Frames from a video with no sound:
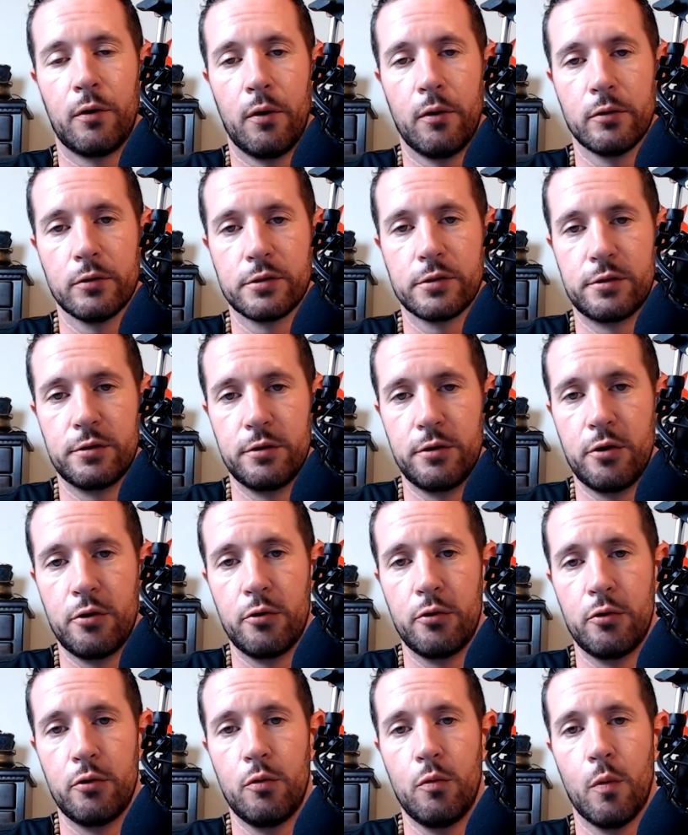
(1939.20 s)
calls to
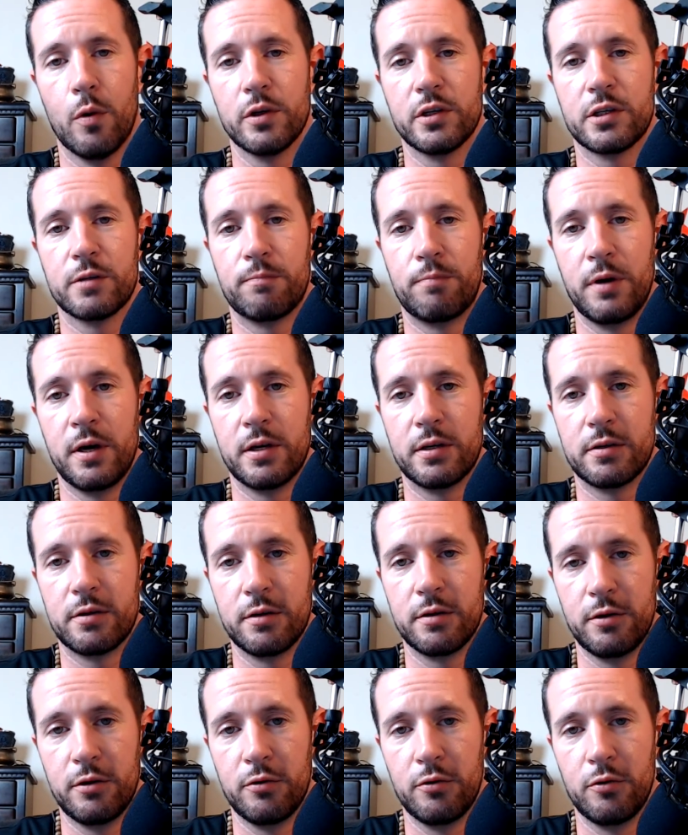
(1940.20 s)
you, what speaks
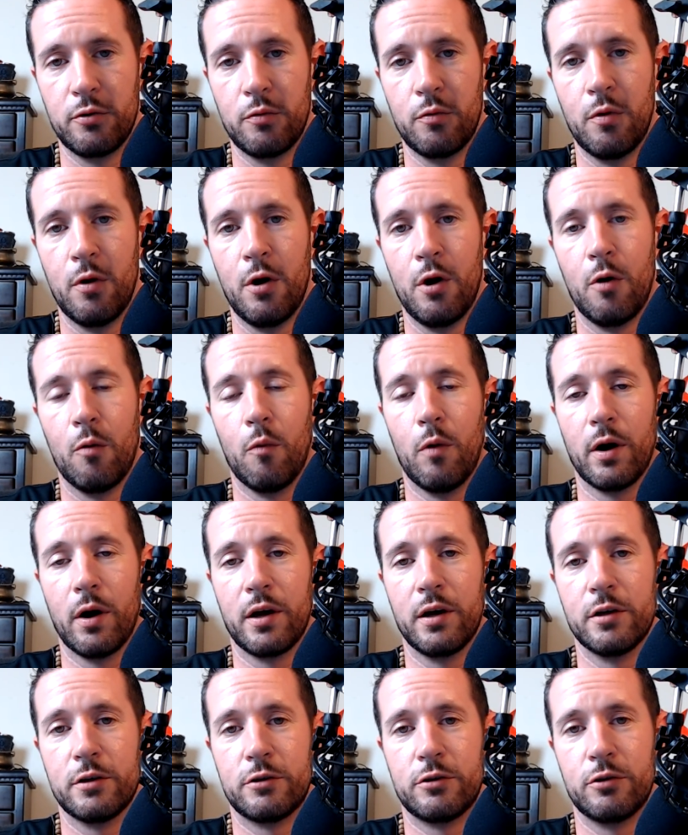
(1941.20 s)
to you,
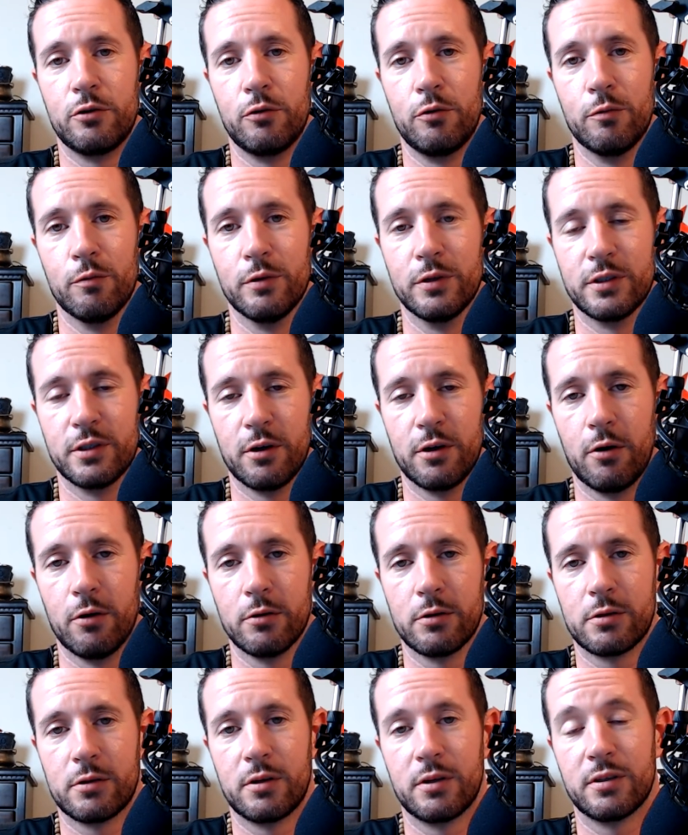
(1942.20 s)
what gets you
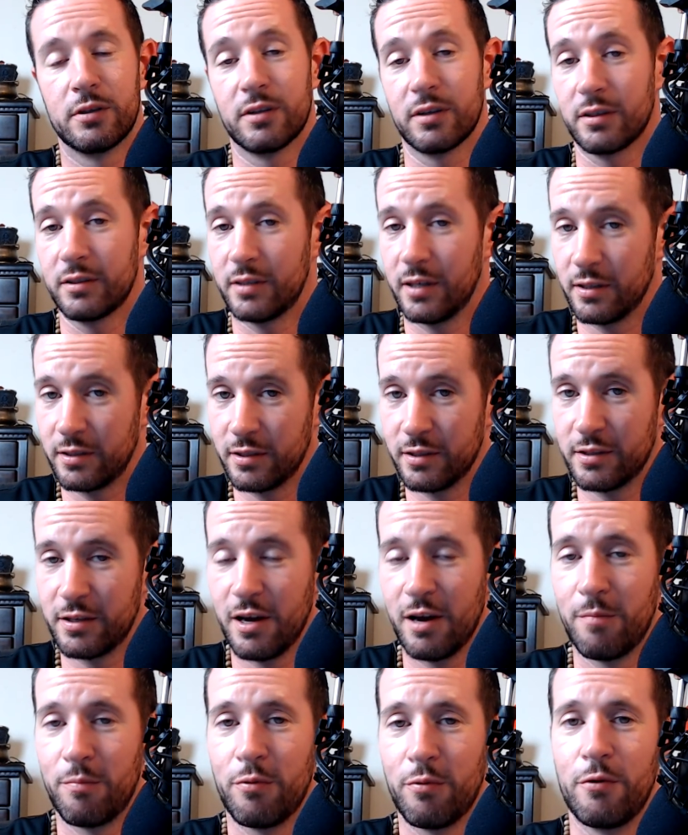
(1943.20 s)
results. Success
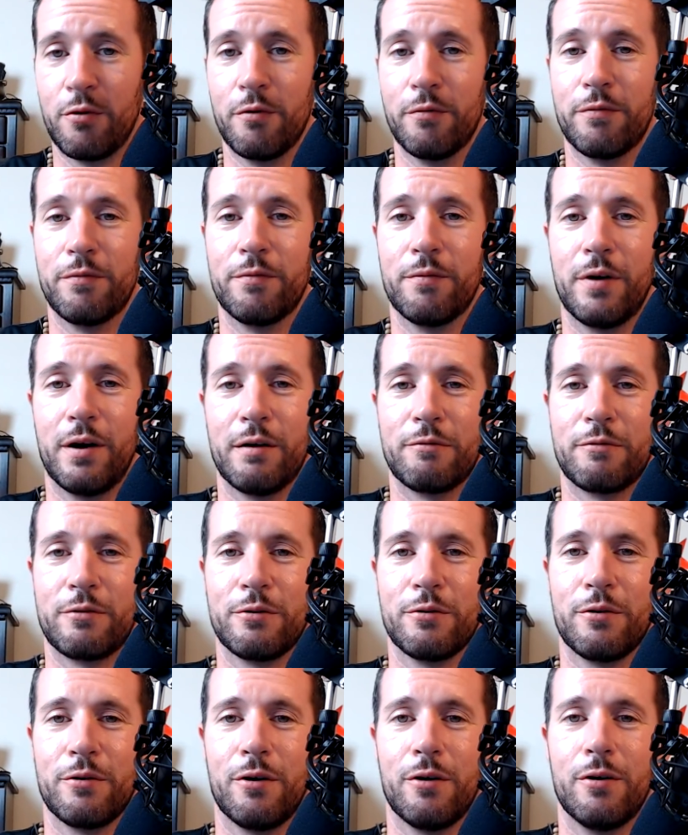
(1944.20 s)
is thy proof,
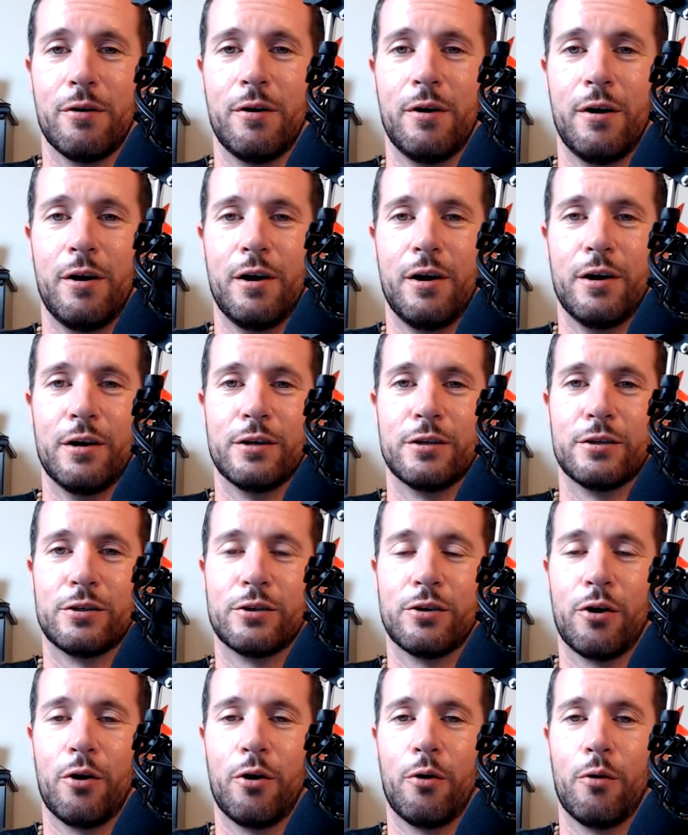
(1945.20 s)
after all.
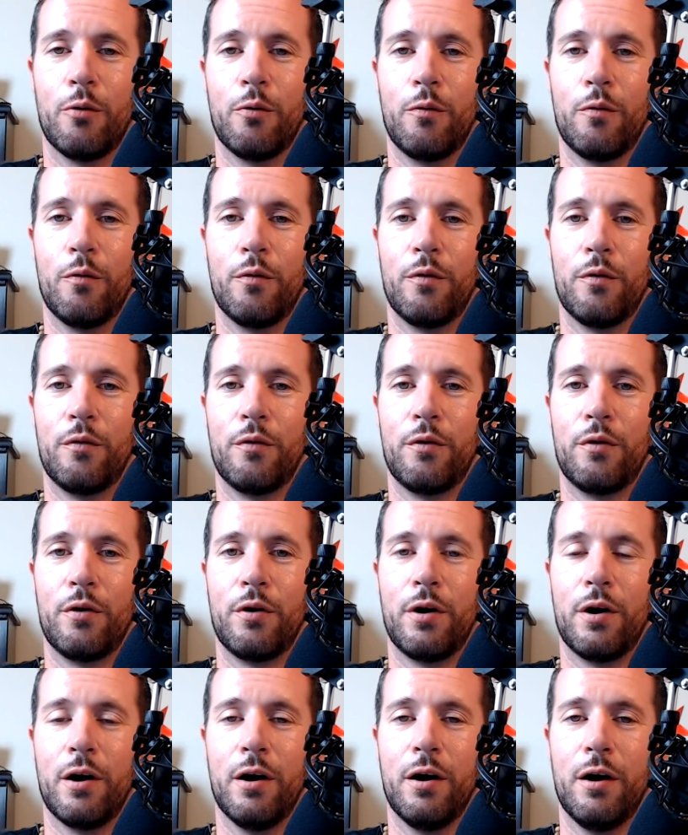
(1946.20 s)
So,
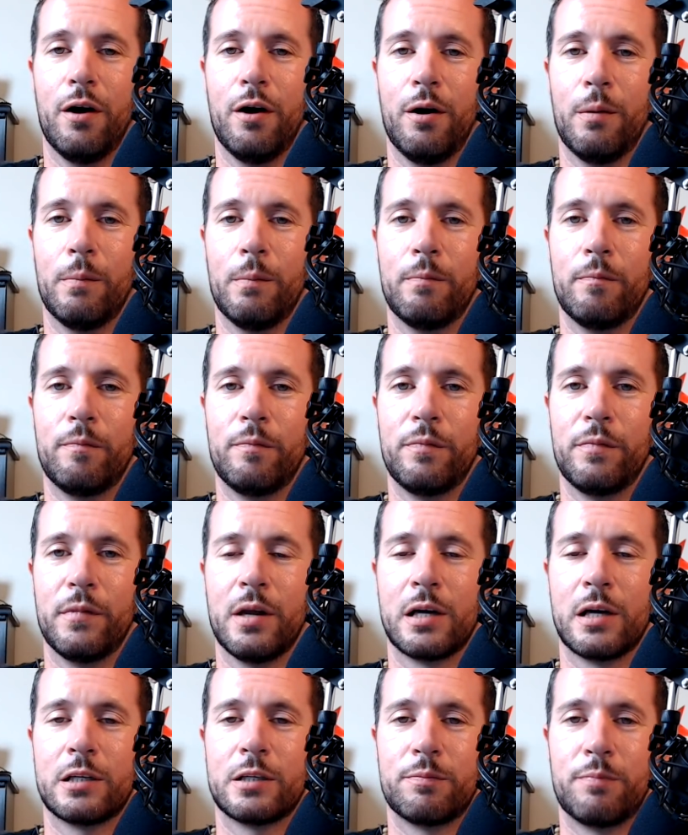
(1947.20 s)

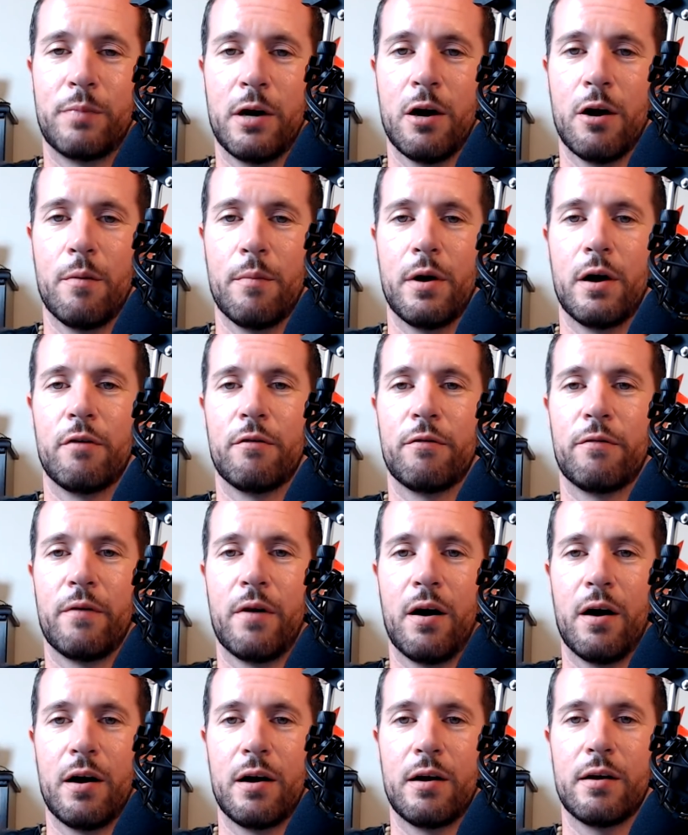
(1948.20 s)
experiment,
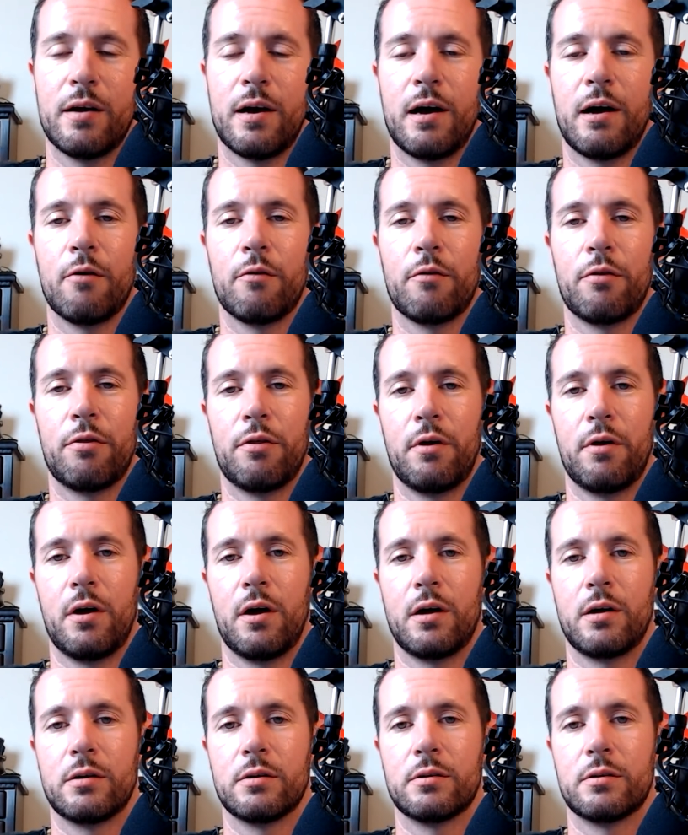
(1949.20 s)
find out
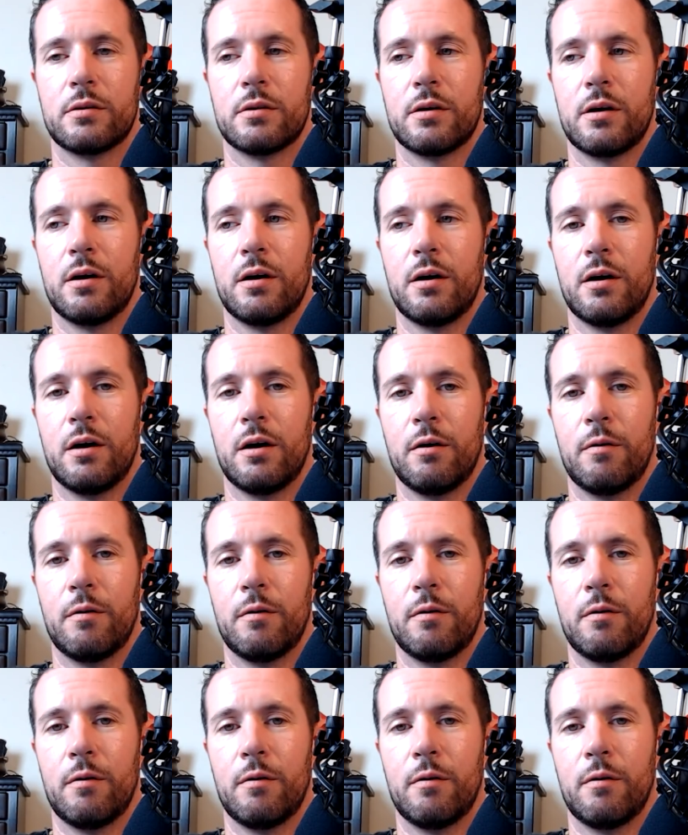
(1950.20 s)
things.